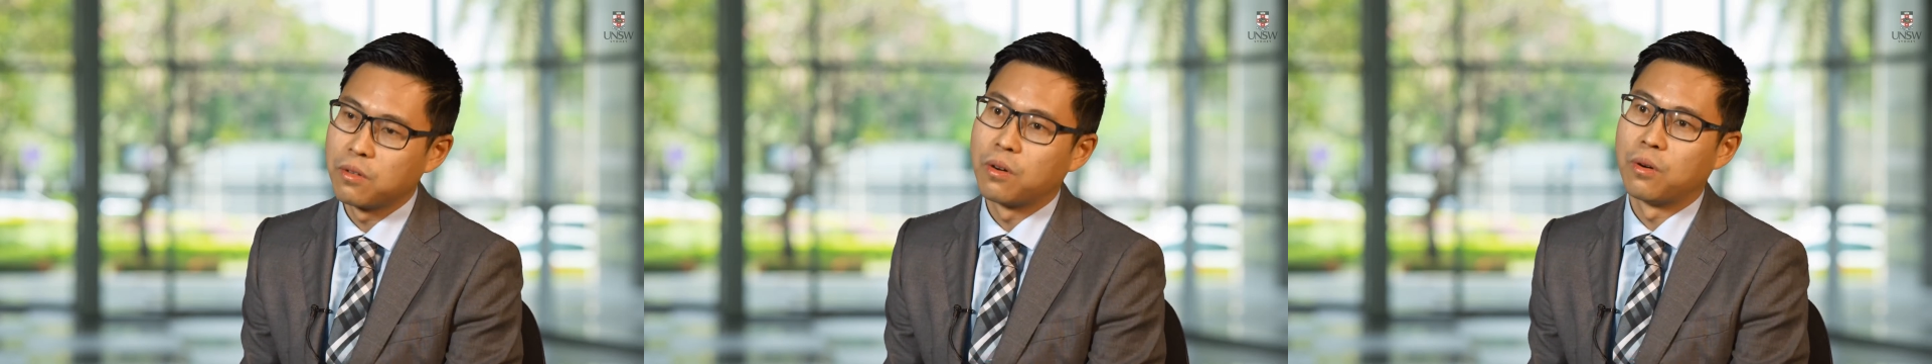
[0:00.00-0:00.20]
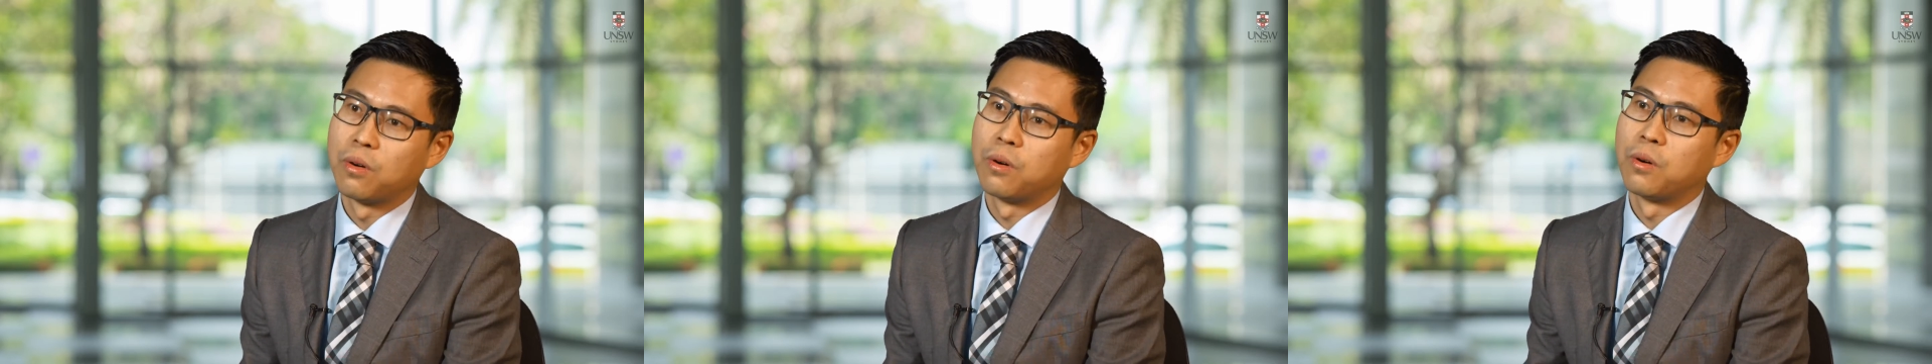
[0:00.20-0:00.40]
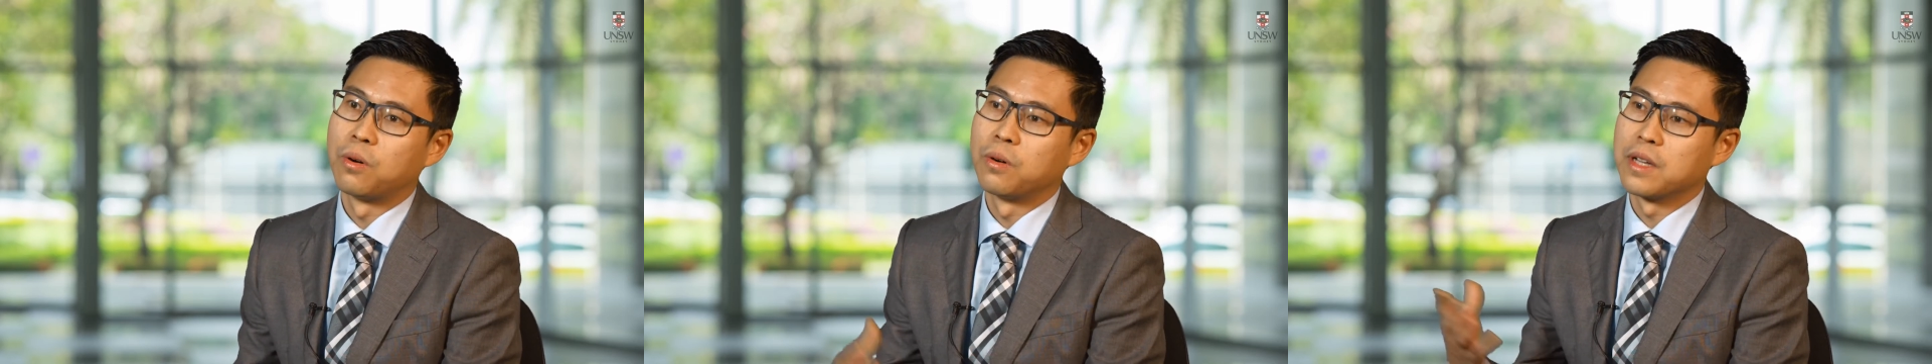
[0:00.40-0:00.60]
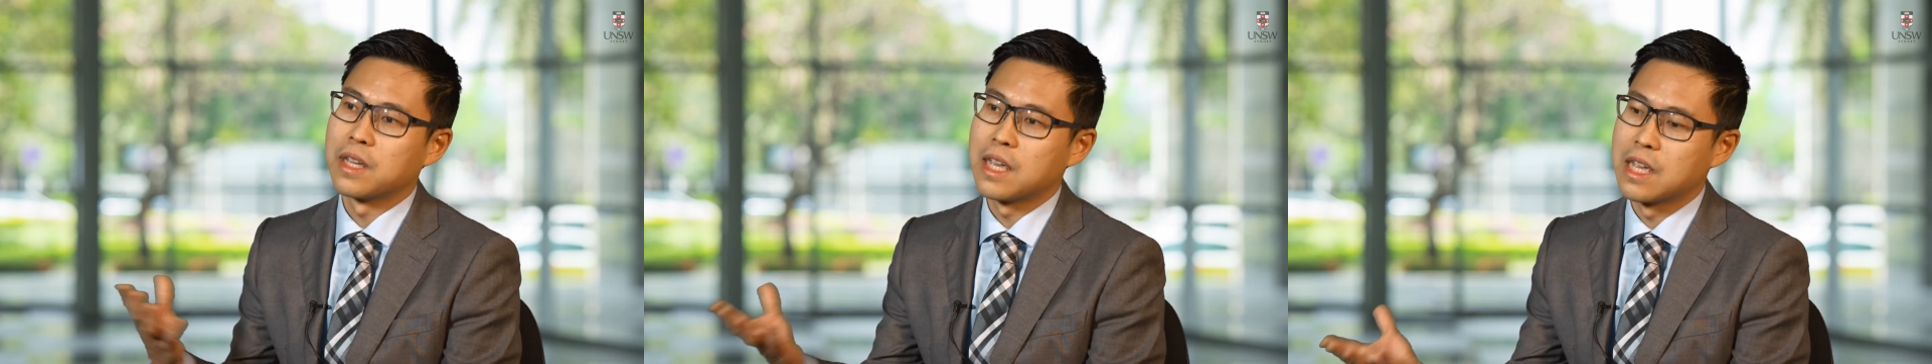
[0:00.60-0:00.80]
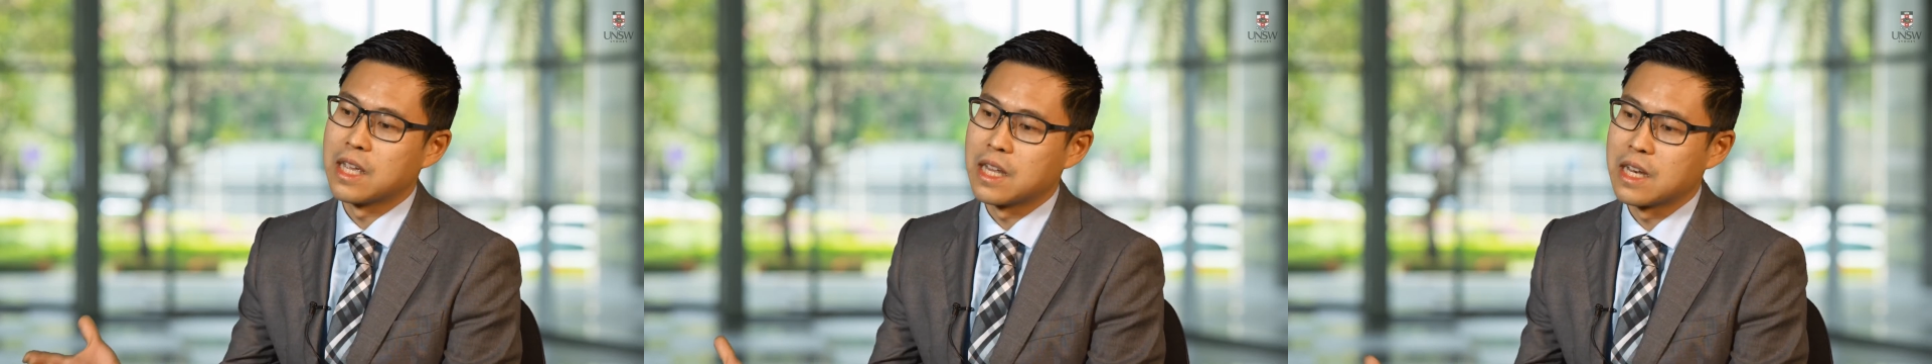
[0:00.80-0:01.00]
or
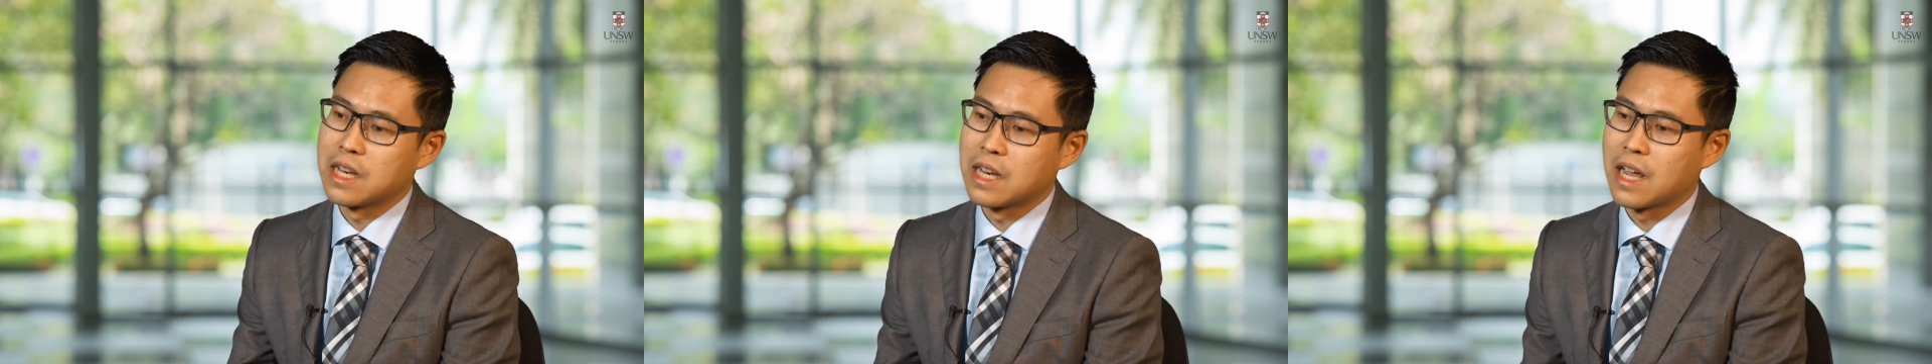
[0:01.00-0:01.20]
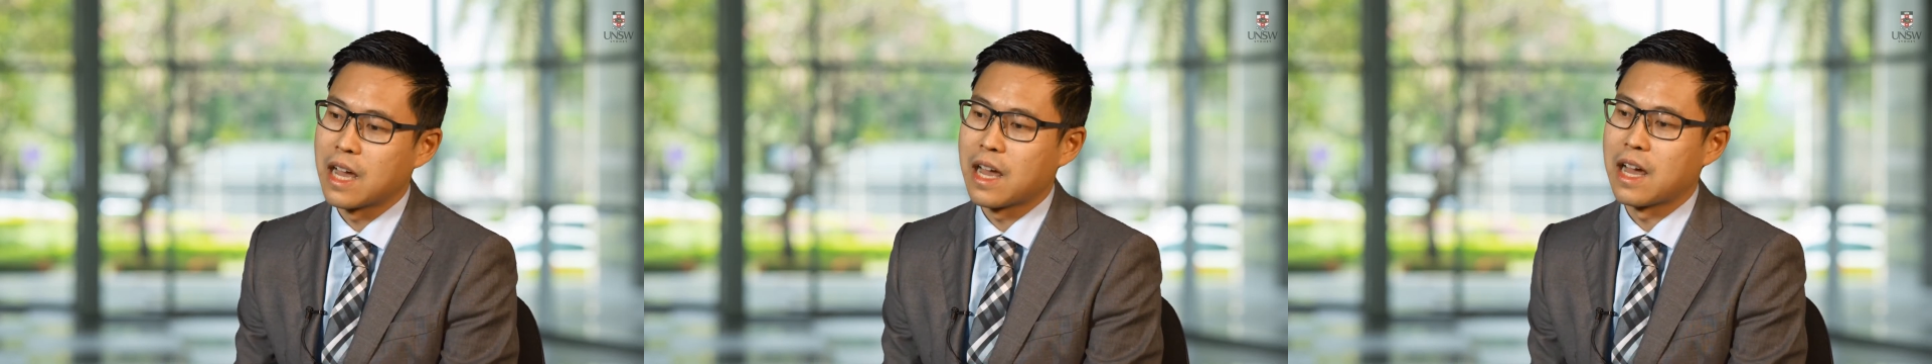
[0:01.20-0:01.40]
in